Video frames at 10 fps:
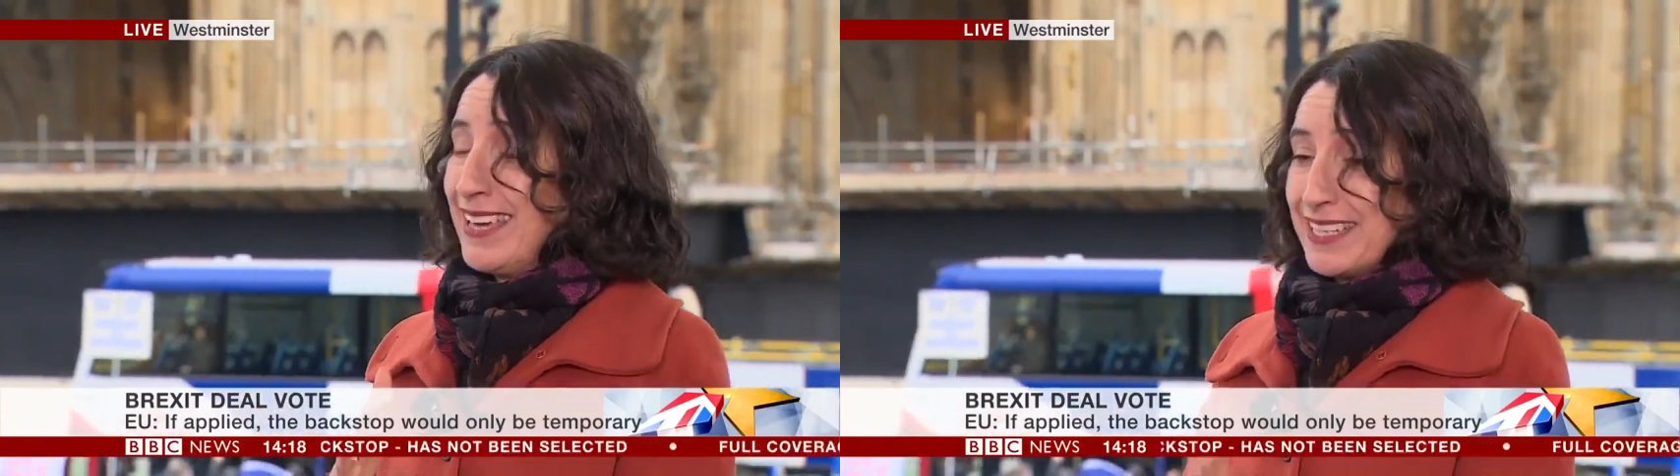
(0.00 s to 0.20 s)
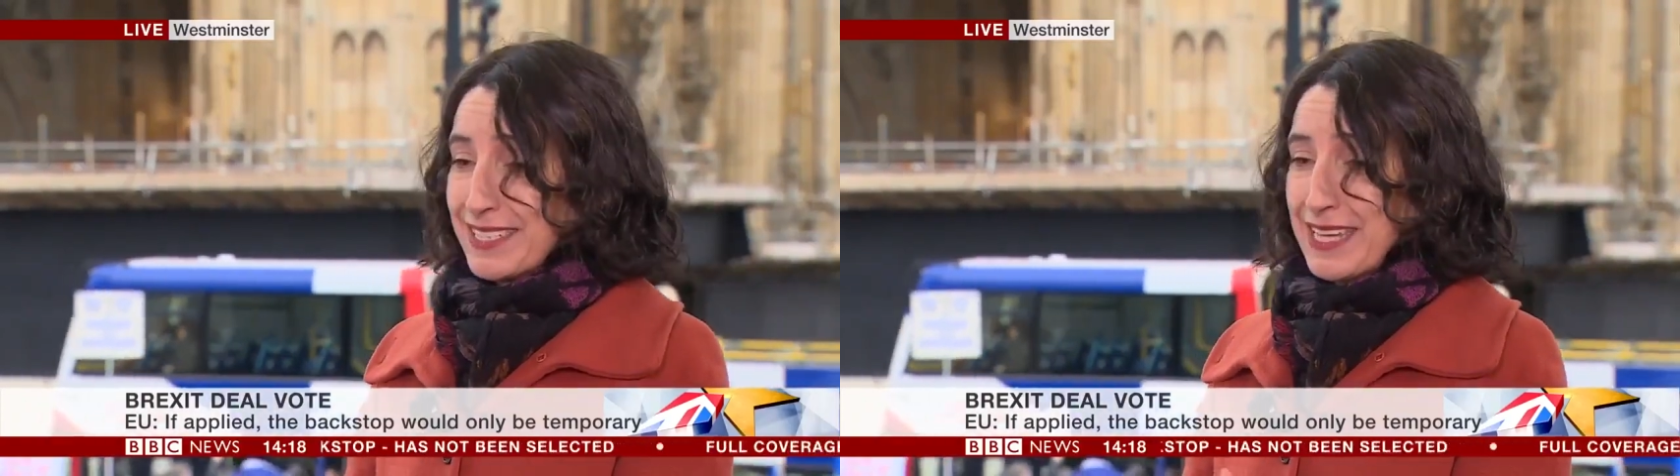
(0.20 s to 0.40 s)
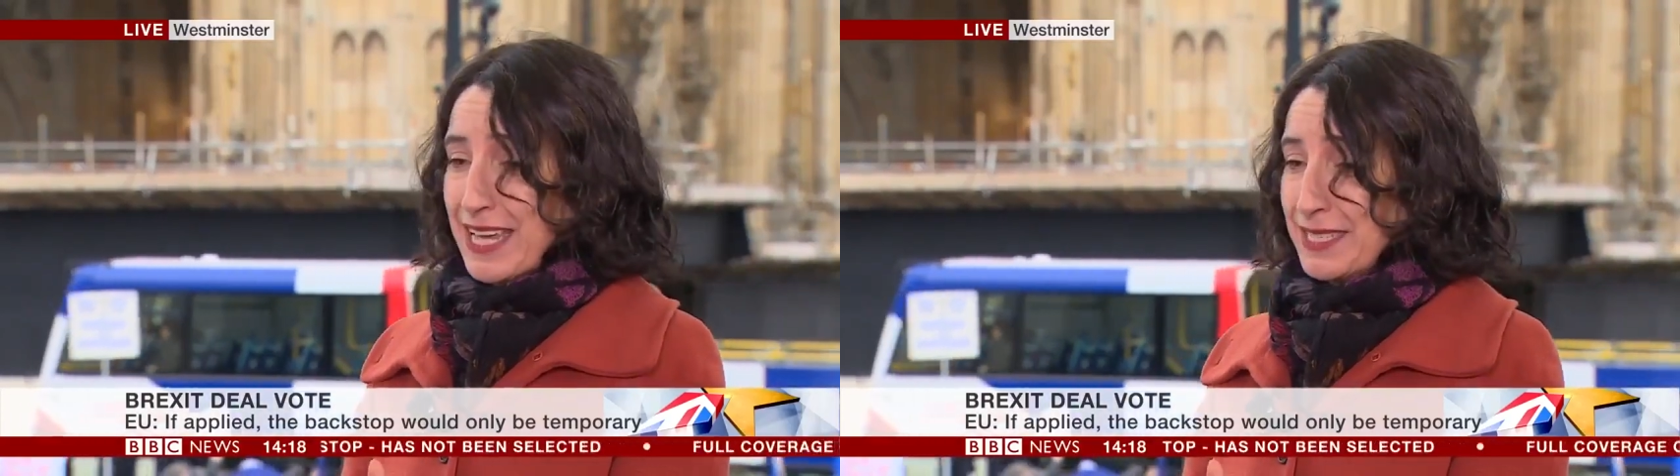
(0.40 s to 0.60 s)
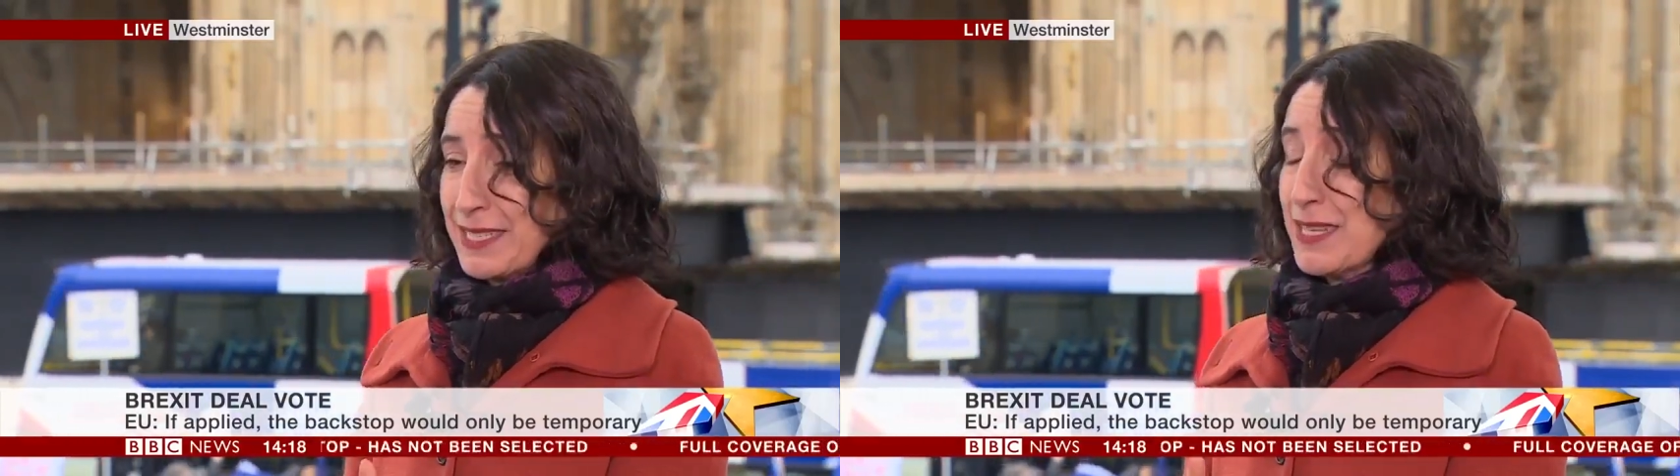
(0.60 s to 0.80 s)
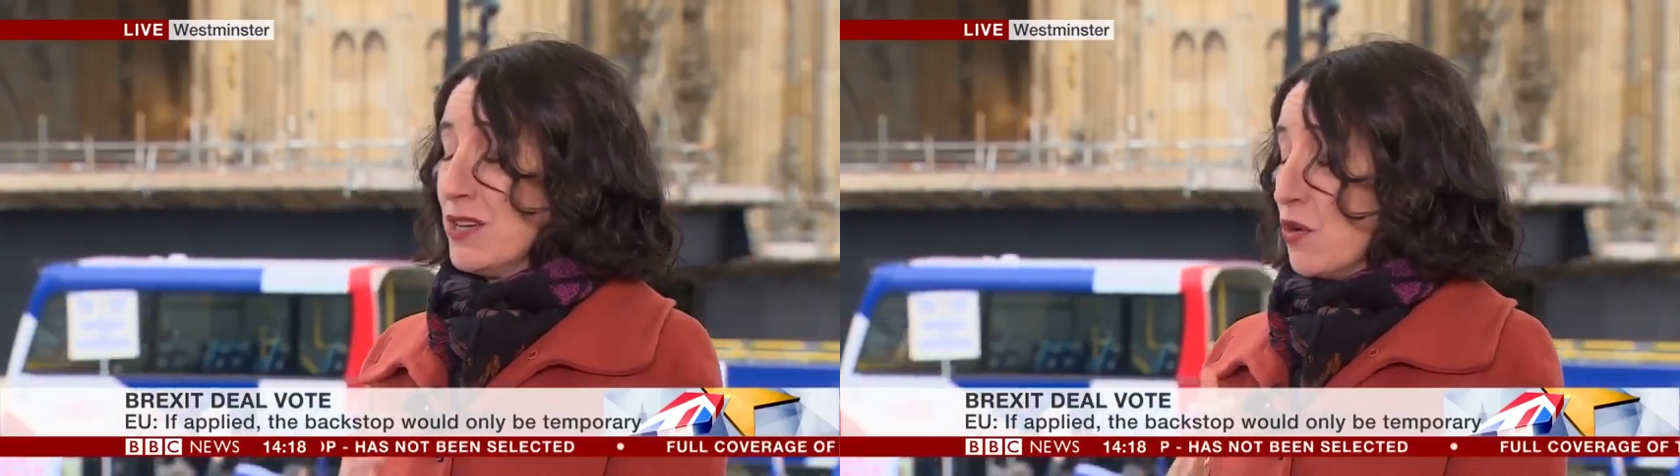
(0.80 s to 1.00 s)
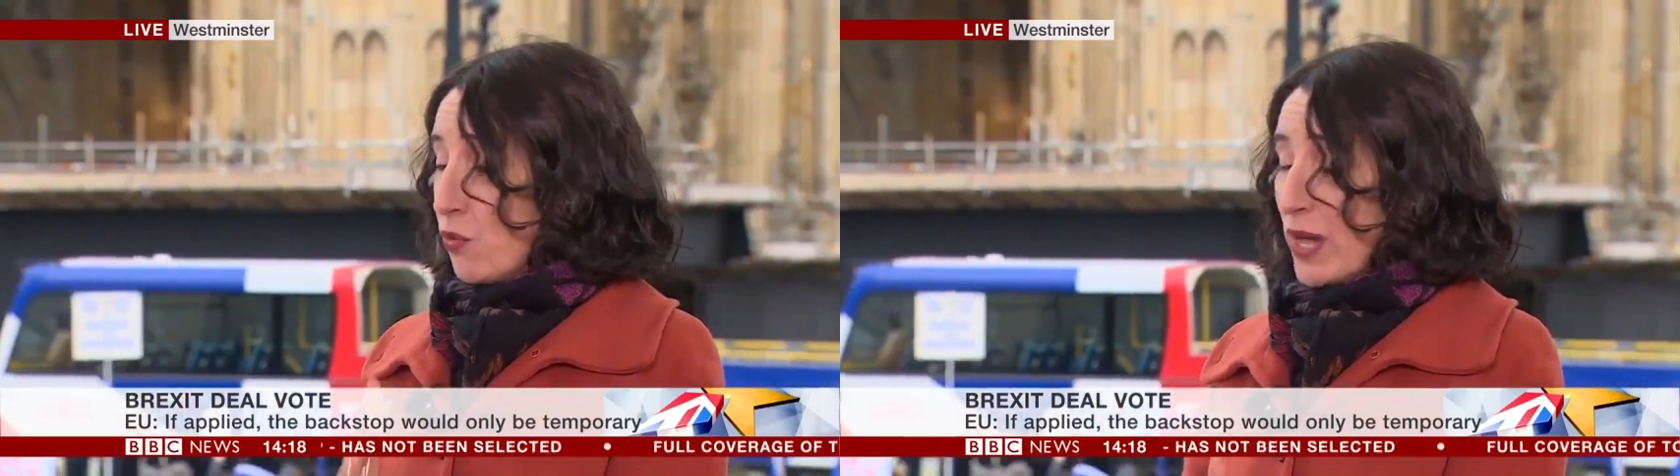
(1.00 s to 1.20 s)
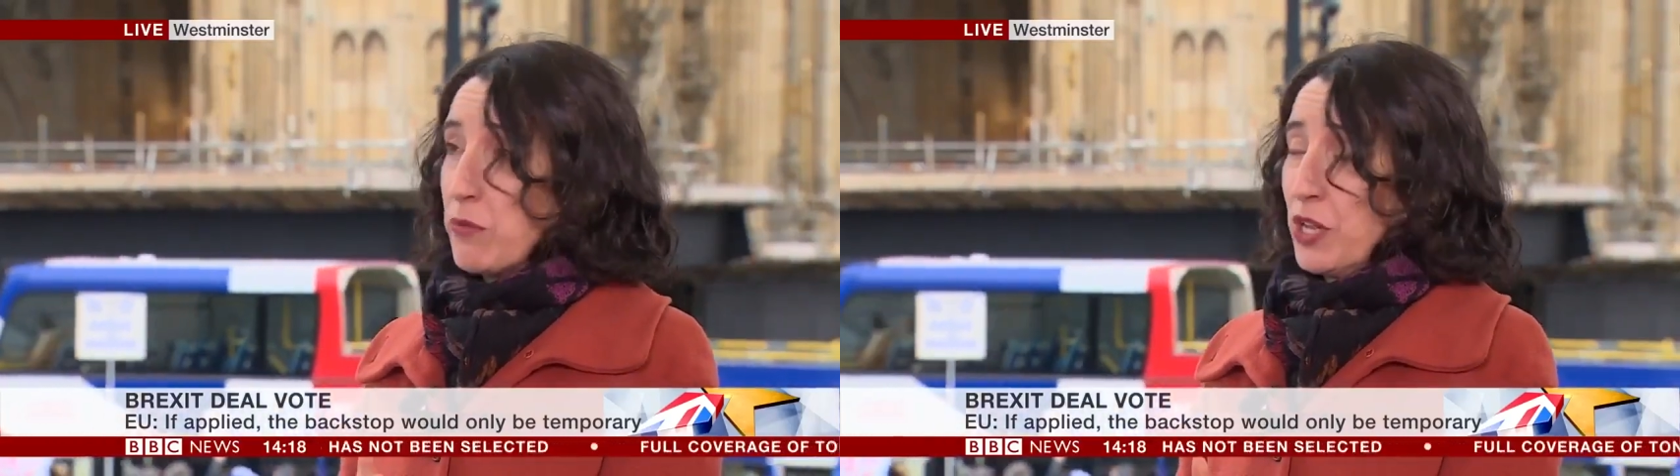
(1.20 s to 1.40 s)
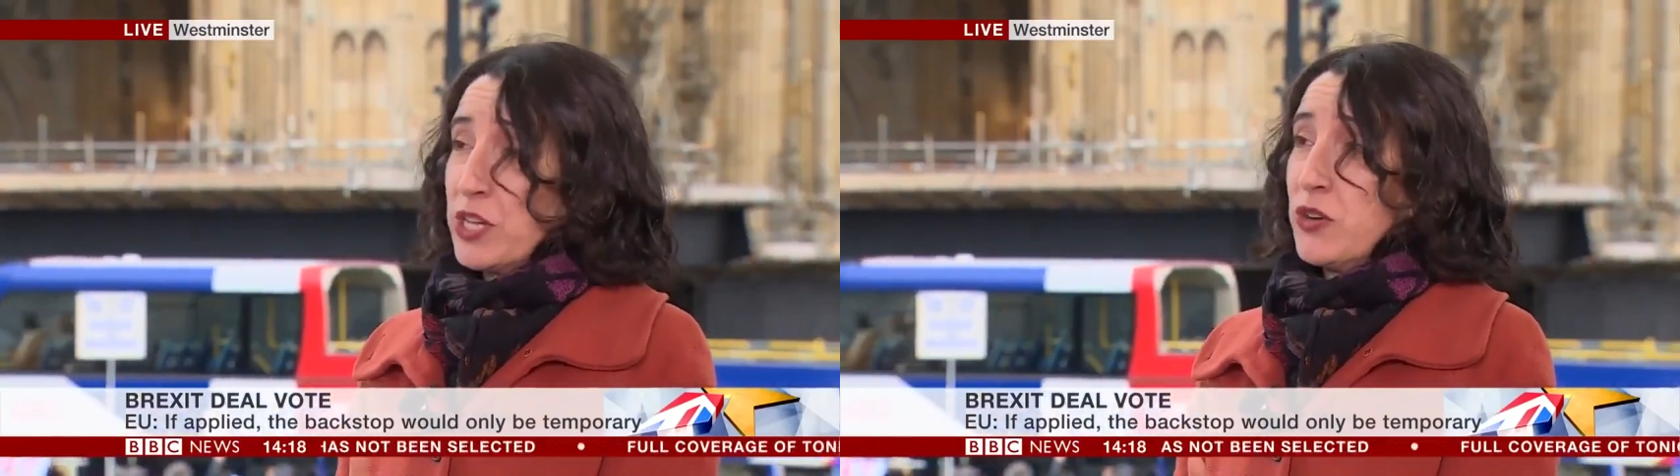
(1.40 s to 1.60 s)
It says
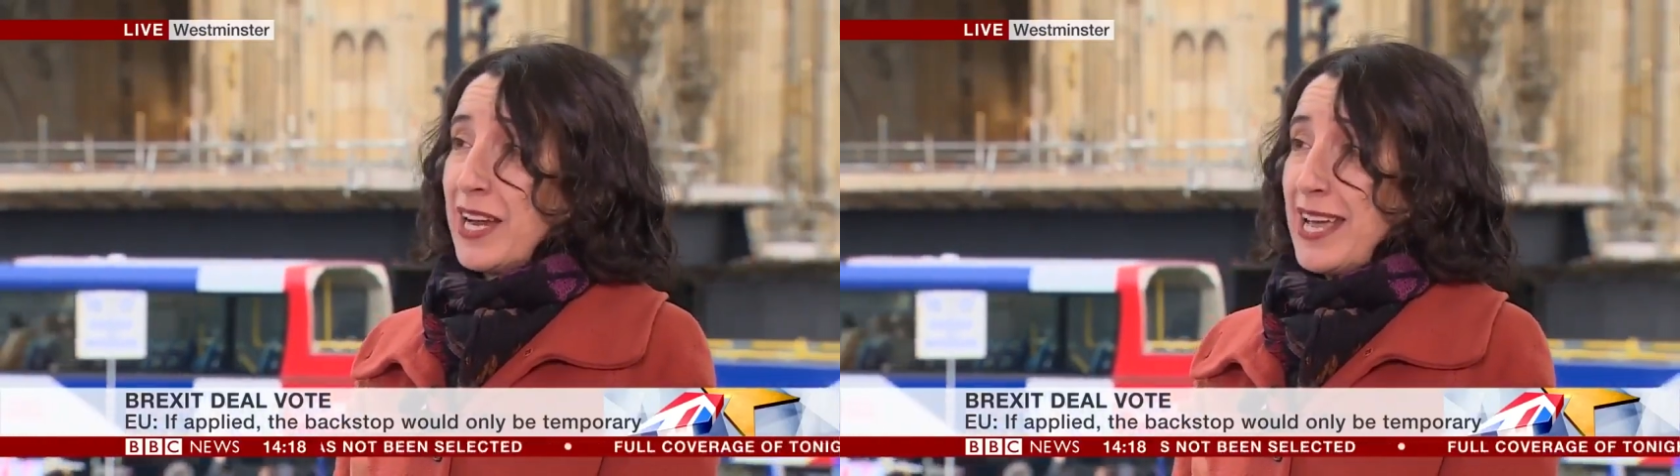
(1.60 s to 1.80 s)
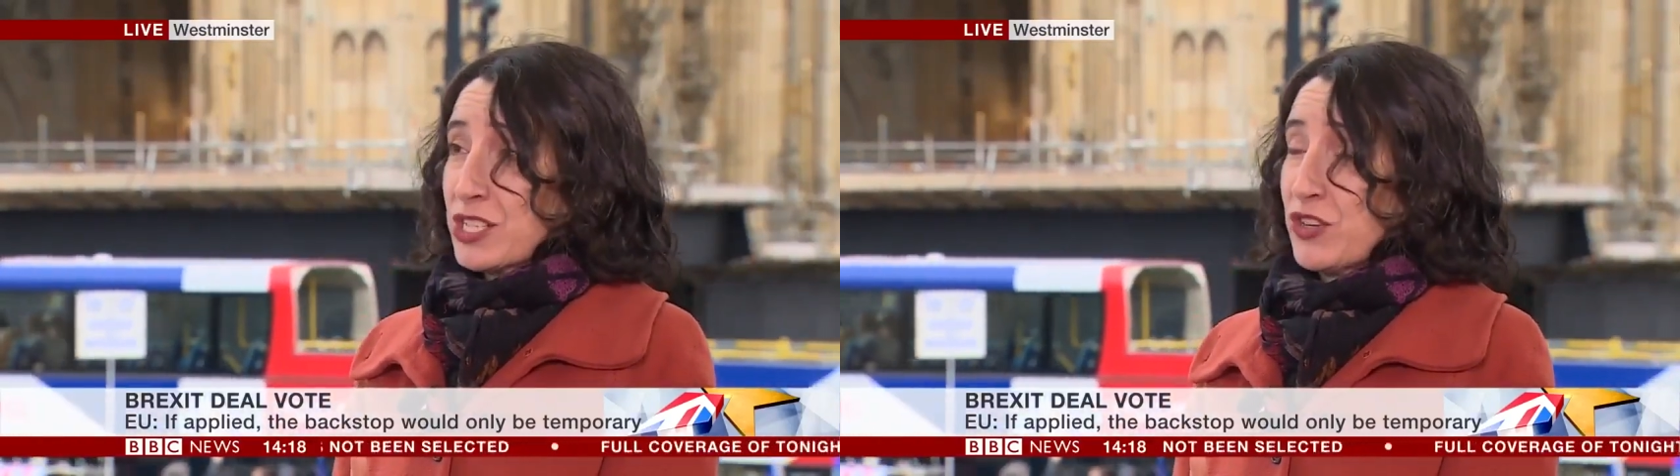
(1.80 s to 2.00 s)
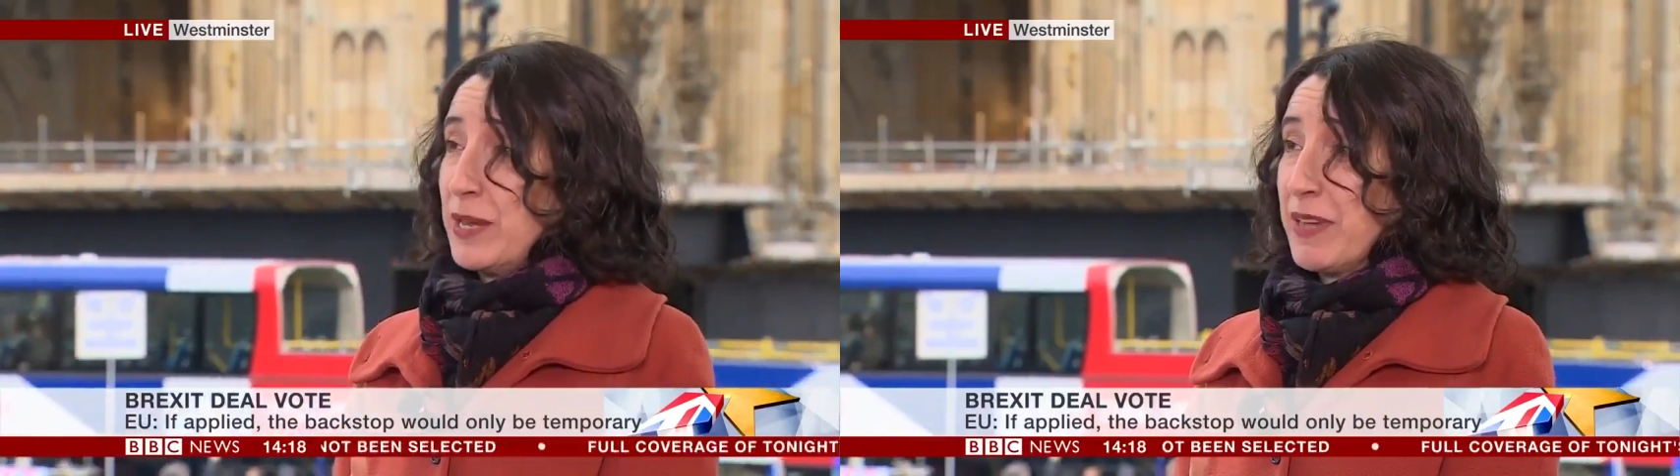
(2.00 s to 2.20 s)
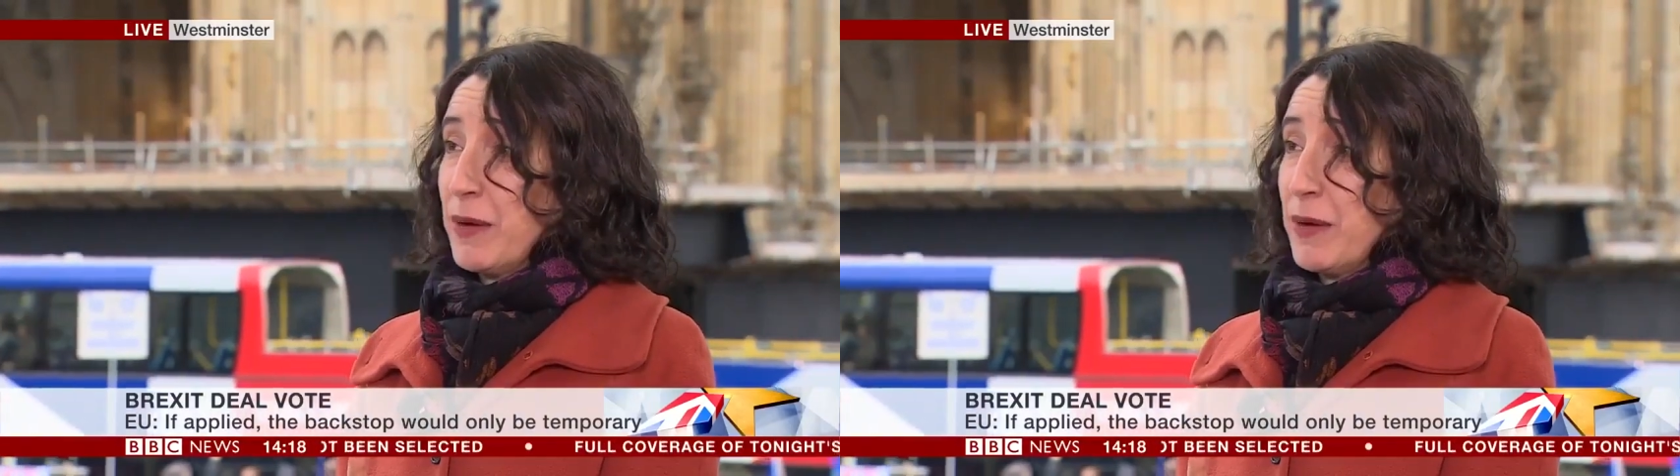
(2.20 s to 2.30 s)
we will unilaterally